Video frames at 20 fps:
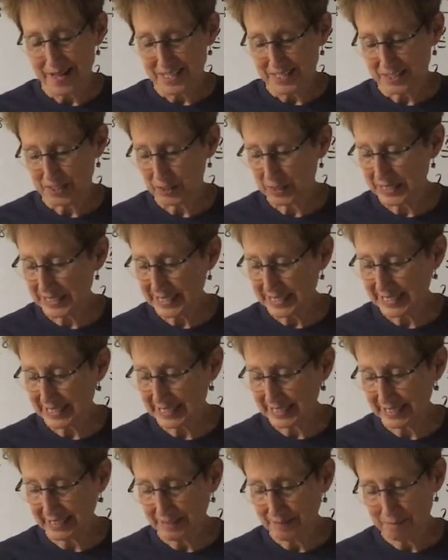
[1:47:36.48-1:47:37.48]
So let's
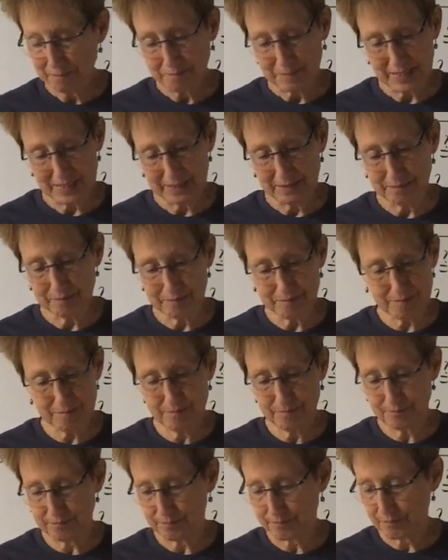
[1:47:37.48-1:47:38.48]
see.
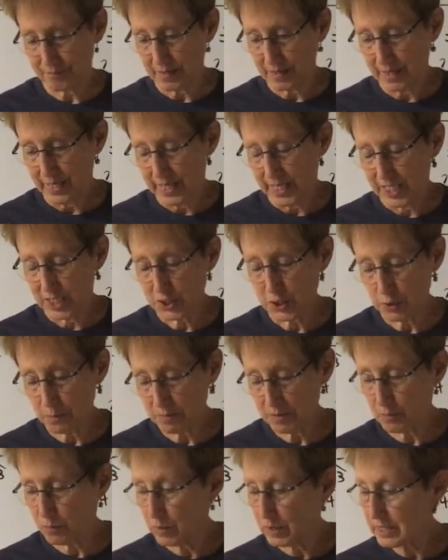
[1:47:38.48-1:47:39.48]
In
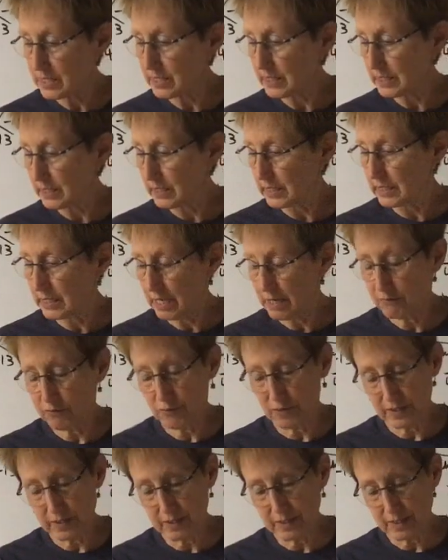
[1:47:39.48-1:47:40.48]
terms of what's
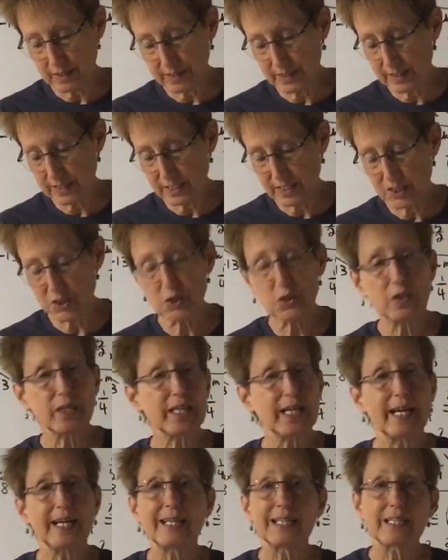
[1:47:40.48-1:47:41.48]
covering on this,
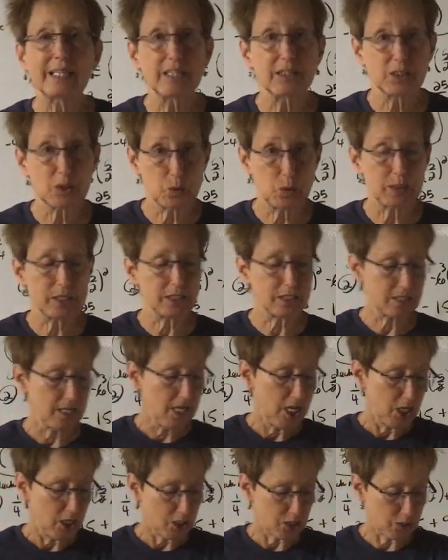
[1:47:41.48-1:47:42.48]
certainly anything on the quiz.
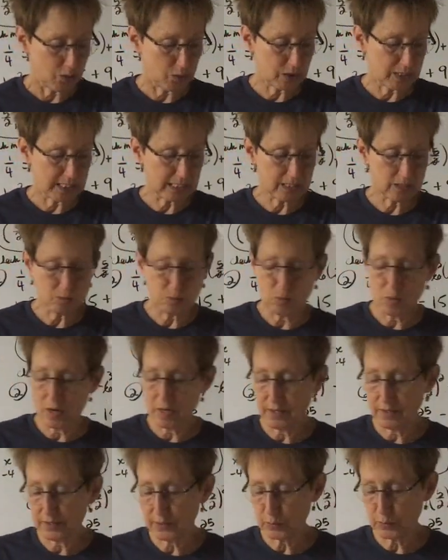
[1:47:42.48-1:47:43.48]
So
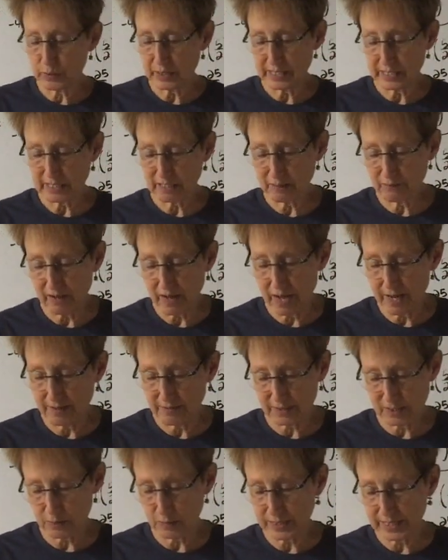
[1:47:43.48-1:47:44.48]
6.1 through
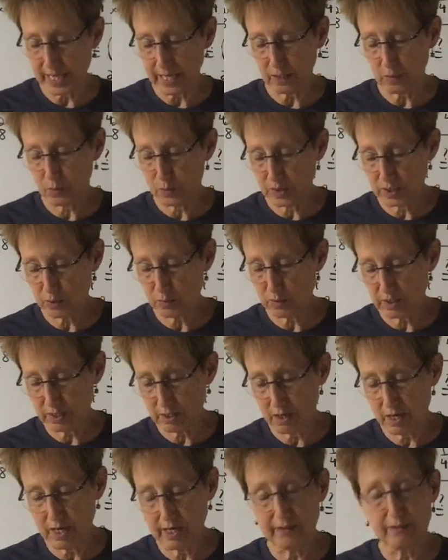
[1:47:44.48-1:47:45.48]
6.5 is what that quiz was
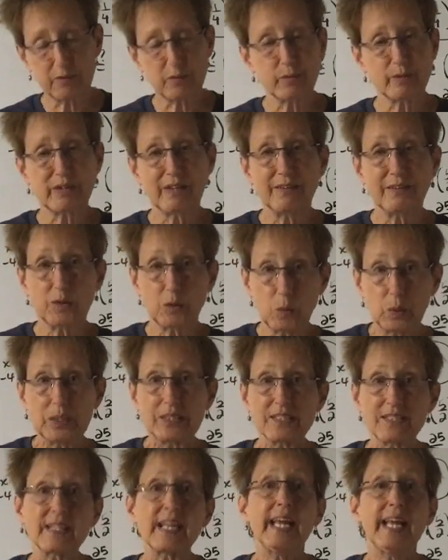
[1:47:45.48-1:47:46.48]
on. If it was on the
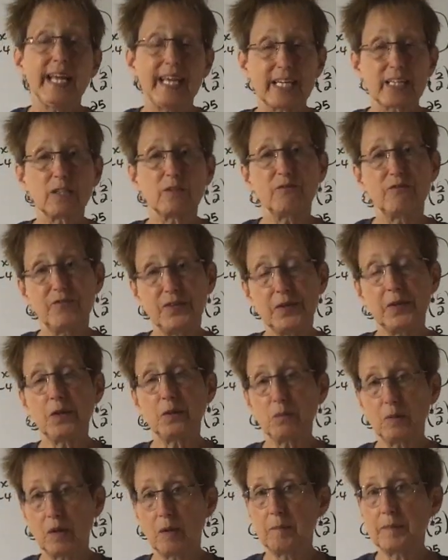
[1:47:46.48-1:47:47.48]
quiz, it could
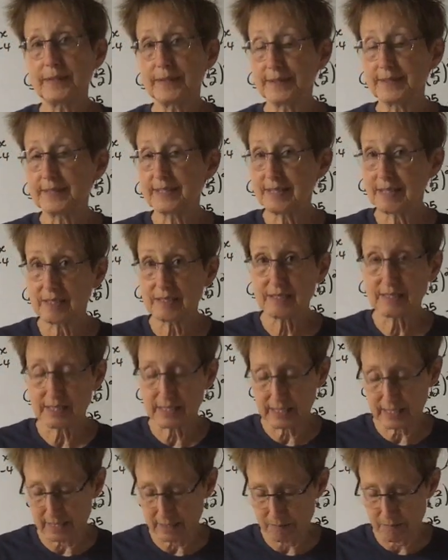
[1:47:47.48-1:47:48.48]
very well be on the test
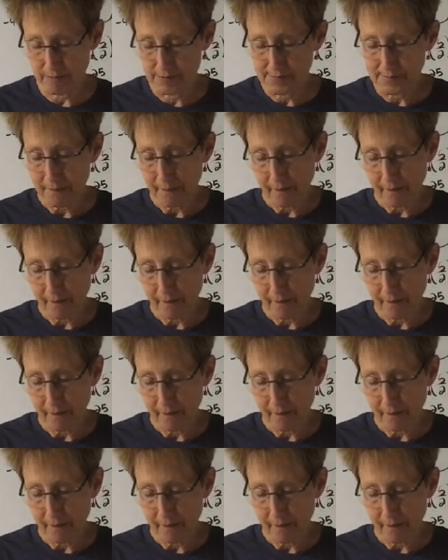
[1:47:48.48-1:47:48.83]
again.